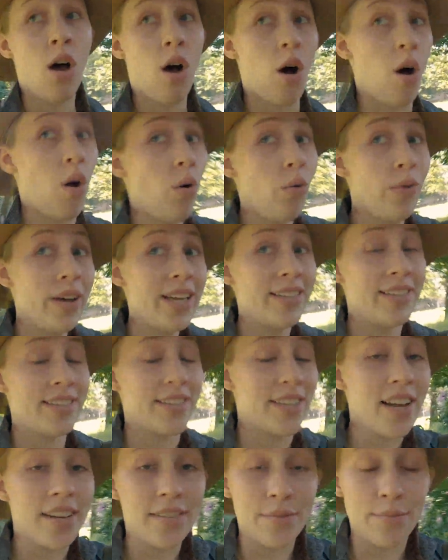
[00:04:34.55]
always
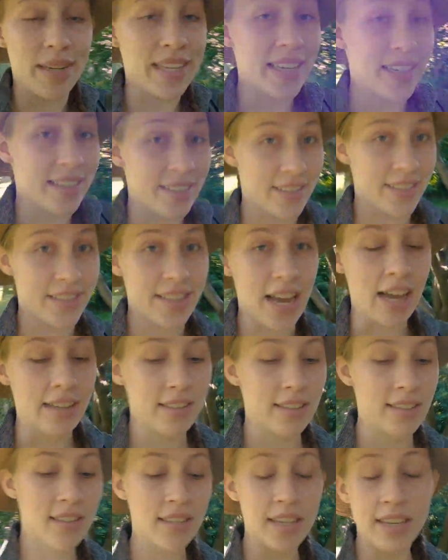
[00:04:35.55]
done, because
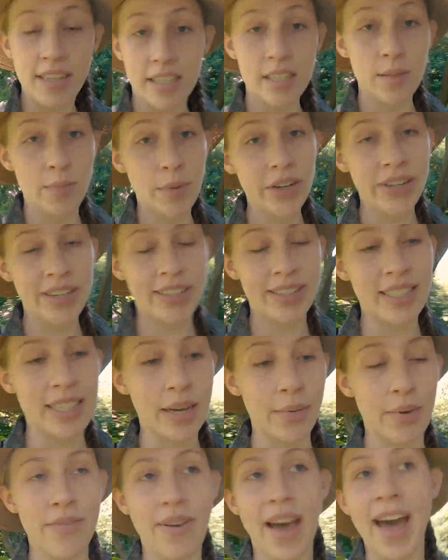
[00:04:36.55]
that's the experience
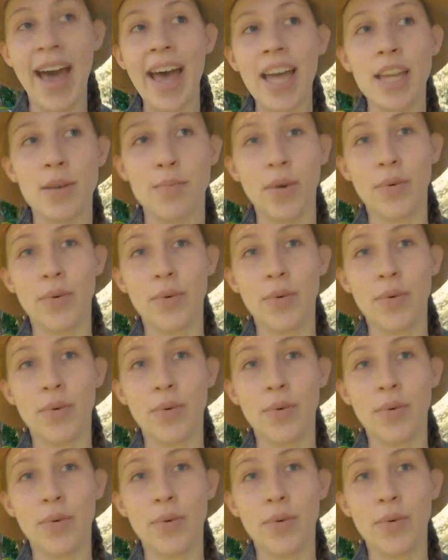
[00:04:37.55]
that we've had.